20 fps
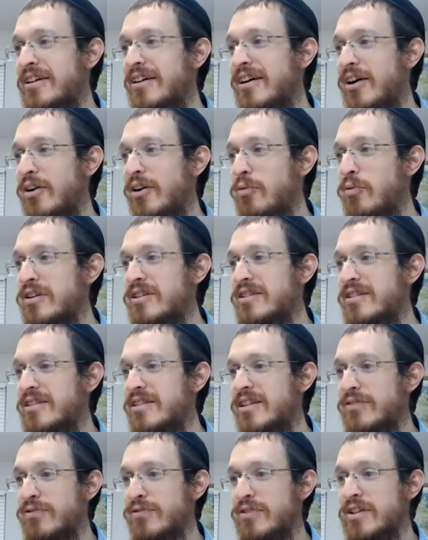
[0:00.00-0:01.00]
What's the
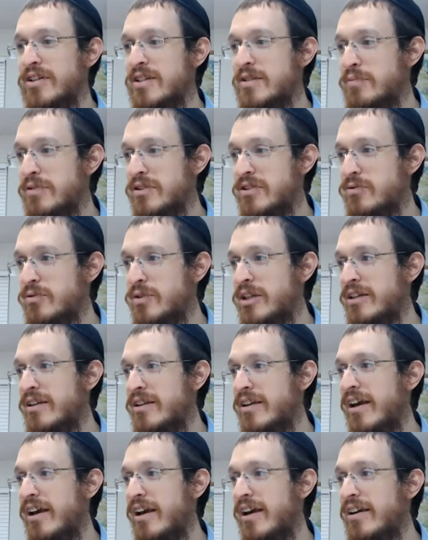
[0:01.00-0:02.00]
difference
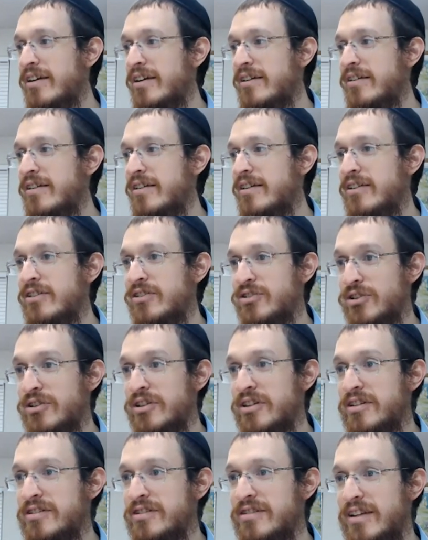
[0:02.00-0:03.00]
between a
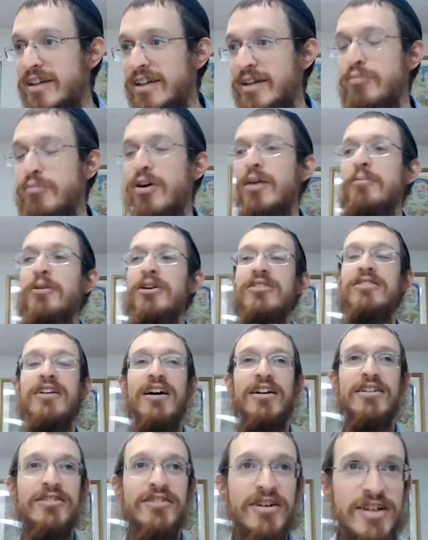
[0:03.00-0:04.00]
internist, like a primary
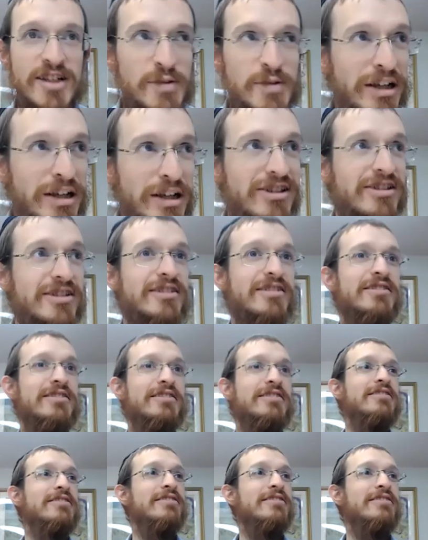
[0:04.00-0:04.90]
doctor, and a specialist?